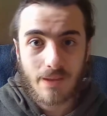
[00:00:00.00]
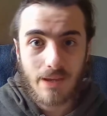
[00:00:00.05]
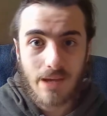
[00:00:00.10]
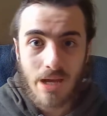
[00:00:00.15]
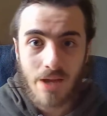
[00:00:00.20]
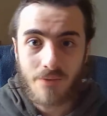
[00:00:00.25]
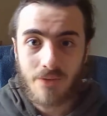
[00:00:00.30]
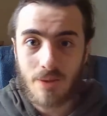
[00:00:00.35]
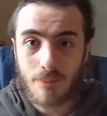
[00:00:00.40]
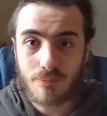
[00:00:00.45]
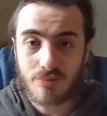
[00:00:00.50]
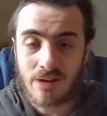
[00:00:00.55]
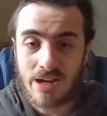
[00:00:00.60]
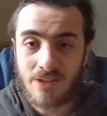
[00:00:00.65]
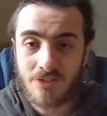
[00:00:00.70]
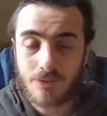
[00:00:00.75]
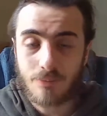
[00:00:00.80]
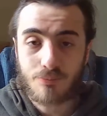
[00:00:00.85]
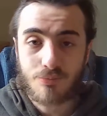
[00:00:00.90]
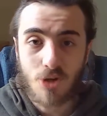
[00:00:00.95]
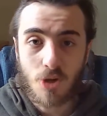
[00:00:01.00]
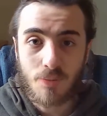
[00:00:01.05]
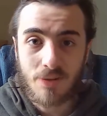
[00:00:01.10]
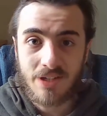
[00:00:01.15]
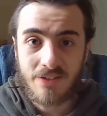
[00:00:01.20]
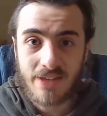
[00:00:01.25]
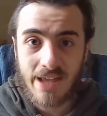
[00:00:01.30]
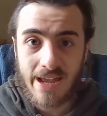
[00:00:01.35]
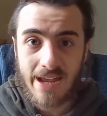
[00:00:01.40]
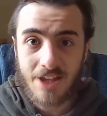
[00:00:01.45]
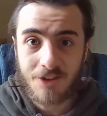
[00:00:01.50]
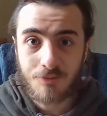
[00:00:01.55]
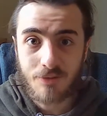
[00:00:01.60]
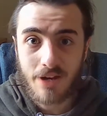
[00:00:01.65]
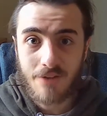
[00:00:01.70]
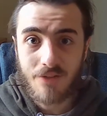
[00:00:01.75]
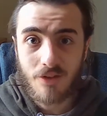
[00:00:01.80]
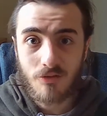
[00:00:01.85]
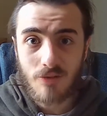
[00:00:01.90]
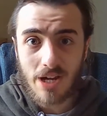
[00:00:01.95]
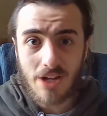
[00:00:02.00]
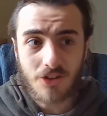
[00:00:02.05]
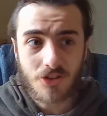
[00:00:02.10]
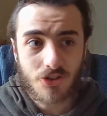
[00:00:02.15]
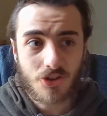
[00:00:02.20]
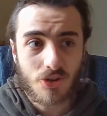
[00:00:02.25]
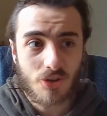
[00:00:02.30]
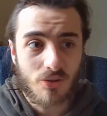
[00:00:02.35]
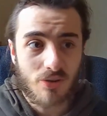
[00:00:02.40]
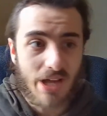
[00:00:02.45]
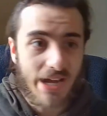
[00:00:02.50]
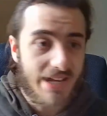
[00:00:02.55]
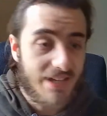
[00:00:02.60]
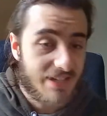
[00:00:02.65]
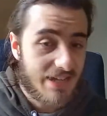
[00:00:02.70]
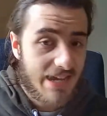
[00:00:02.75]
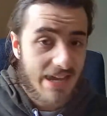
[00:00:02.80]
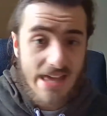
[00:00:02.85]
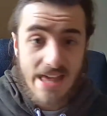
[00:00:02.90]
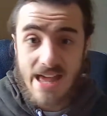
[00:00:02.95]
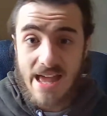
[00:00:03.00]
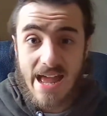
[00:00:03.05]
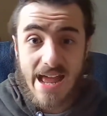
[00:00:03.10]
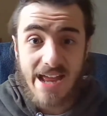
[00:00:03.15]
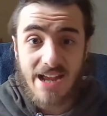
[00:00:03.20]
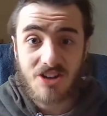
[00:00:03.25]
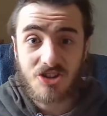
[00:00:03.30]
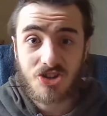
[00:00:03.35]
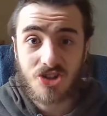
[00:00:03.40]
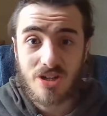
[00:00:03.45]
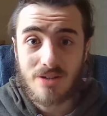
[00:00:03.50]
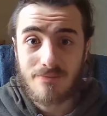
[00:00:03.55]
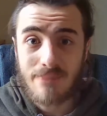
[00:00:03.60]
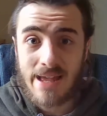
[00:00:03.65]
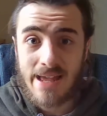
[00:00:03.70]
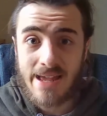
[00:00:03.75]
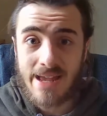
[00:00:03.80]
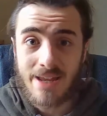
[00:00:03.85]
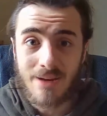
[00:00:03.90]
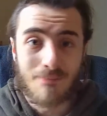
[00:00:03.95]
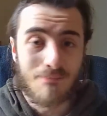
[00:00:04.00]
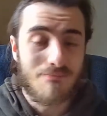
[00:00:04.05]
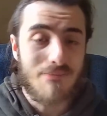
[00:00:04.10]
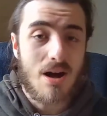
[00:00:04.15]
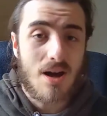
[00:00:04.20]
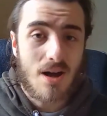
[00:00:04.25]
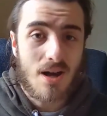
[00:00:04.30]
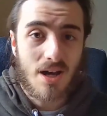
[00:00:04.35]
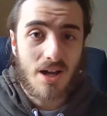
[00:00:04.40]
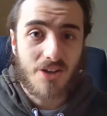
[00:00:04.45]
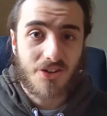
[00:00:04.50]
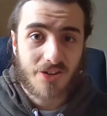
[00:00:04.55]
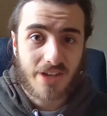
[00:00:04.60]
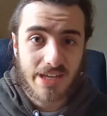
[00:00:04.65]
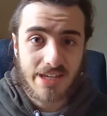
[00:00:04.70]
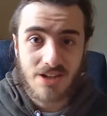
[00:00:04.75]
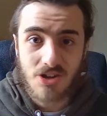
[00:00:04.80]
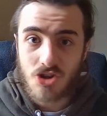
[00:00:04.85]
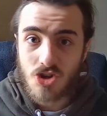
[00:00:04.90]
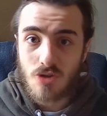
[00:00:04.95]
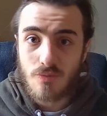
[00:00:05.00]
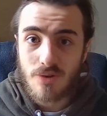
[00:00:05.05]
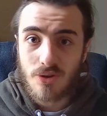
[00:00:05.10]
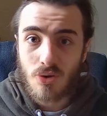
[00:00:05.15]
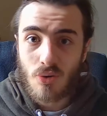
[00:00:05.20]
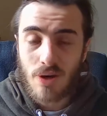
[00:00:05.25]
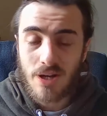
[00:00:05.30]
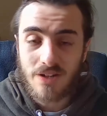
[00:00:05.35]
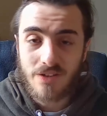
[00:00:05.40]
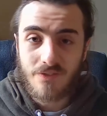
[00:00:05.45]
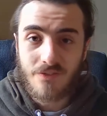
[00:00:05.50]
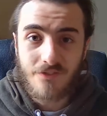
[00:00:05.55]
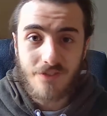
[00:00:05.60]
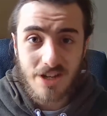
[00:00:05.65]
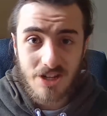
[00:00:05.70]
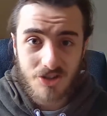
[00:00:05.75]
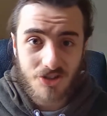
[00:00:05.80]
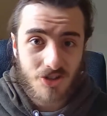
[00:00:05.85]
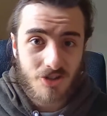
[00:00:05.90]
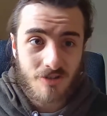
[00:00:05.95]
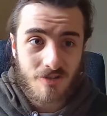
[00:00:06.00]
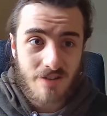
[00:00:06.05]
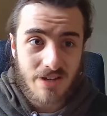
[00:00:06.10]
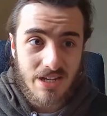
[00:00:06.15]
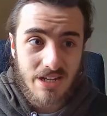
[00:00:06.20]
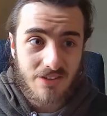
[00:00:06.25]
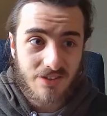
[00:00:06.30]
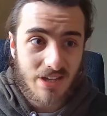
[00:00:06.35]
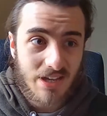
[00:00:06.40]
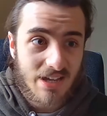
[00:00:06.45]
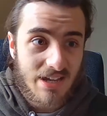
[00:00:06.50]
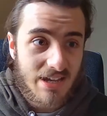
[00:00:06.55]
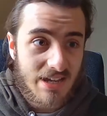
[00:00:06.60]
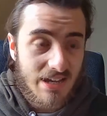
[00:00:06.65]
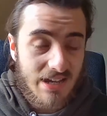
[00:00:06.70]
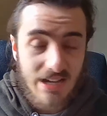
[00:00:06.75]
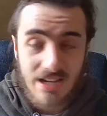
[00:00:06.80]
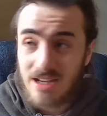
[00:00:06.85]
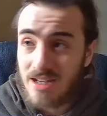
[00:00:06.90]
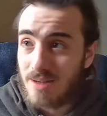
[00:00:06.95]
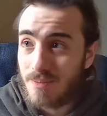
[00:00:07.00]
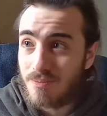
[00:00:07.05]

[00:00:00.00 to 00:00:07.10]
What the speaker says: other brands and properties that Hasbro have the rights to, like Action Man, Mask, Inhumanoids, Visionaries, I